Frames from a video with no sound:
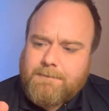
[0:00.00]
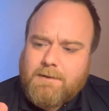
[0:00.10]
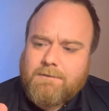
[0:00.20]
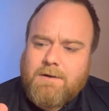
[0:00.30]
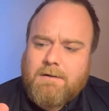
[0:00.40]

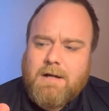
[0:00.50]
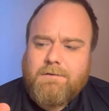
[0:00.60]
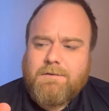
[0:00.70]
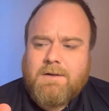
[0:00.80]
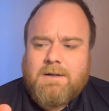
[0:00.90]
fair
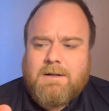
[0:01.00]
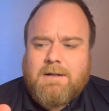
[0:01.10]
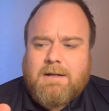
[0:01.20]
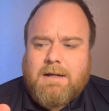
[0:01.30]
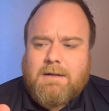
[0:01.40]
enough.
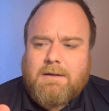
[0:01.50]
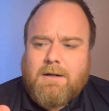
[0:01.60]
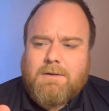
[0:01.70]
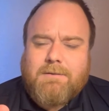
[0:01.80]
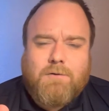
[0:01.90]
And you
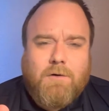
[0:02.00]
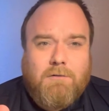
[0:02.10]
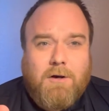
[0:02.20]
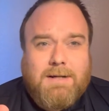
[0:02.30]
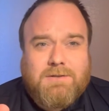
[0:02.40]
know, they've got
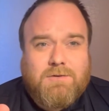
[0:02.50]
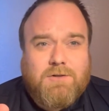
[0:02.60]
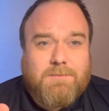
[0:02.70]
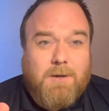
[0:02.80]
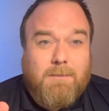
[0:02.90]
higher
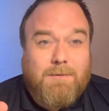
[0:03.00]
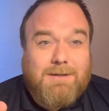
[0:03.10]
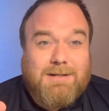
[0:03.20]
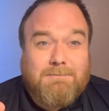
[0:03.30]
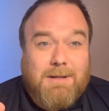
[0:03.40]
scores, but I'm
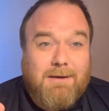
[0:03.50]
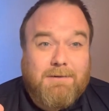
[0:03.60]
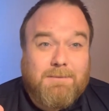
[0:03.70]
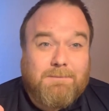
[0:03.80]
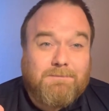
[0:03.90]
only
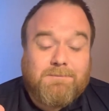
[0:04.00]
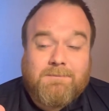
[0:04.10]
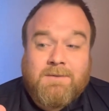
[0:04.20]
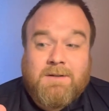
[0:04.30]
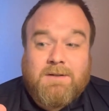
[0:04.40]
comparing them
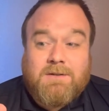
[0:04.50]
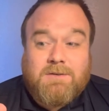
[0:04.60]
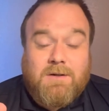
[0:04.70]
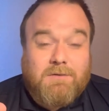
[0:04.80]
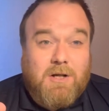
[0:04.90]

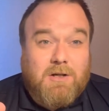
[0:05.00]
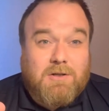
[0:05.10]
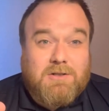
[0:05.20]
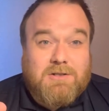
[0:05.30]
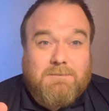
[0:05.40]
to other
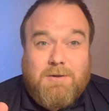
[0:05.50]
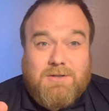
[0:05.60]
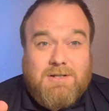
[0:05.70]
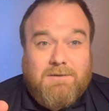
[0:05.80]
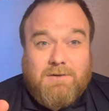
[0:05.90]
lagers. And
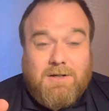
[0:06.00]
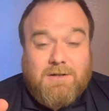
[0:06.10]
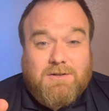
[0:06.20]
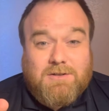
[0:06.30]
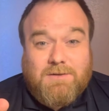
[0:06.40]
most of the other
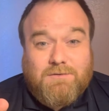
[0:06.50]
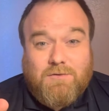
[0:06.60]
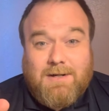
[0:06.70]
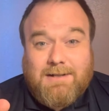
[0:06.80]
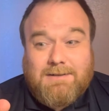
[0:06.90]
lagers I've
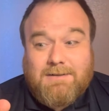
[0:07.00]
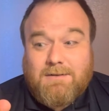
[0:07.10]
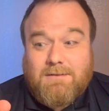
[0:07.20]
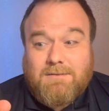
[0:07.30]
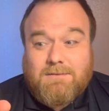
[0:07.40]
tried
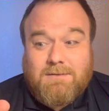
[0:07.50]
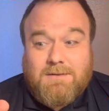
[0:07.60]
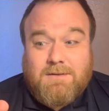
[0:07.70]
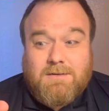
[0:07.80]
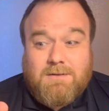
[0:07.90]
are
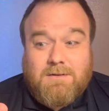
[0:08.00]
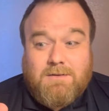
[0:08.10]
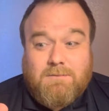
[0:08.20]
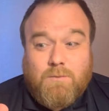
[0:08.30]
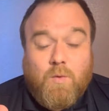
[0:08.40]

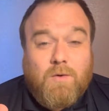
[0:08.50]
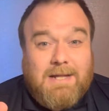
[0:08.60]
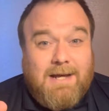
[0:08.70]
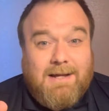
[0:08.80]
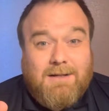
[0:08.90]
watered
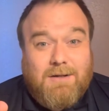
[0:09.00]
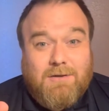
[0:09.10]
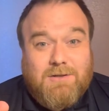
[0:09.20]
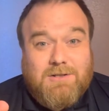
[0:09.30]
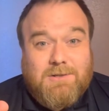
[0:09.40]
down
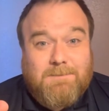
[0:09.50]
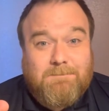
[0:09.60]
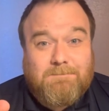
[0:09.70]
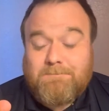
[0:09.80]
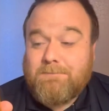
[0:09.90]
lagers
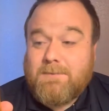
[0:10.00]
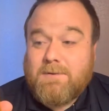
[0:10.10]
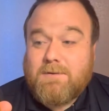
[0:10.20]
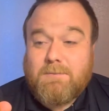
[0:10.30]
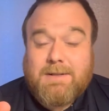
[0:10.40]

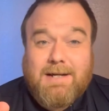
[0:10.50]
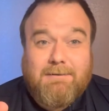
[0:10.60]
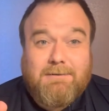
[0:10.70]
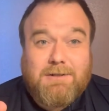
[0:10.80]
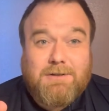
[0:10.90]
that we get
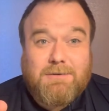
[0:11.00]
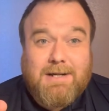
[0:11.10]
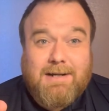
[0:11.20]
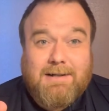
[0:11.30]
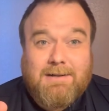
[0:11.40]
here in the
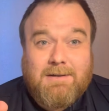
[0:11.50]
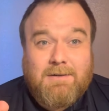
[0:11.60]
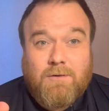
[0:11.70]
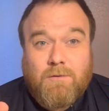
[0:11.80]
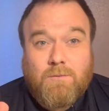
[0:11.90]
UK,
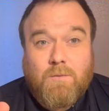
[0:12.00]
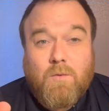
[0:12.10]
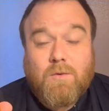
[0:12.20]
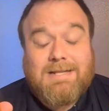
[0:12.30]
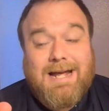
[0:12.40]
or
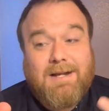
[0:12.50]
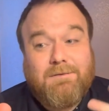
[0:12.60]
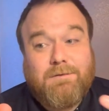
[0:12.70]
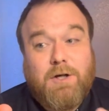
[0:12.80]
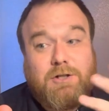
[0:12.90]
watered
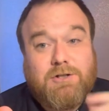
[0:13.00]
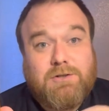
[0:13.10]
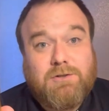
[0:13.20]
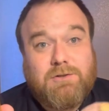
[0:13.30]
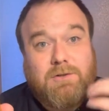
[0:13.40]
down
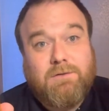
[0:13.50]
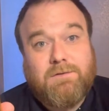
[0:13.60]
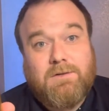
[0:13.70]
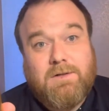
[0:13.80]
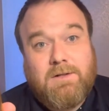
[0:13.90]
versions of